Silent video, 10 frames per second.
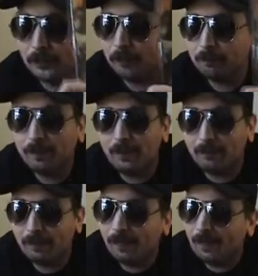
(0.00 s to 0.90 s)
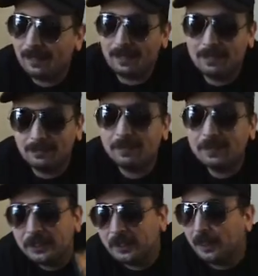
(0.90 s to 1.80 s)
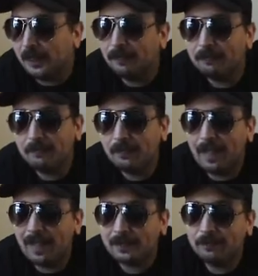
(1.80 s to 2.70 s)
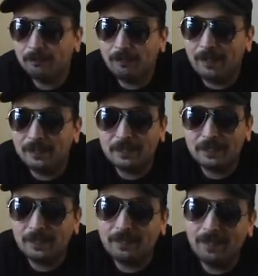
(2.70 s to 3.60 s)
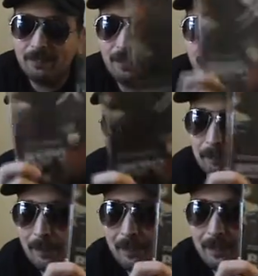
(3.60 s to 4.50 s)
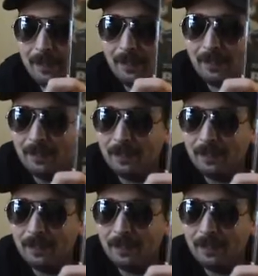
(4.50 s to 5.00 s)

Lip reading: Shop. If you like shit action fests, then I recommend it.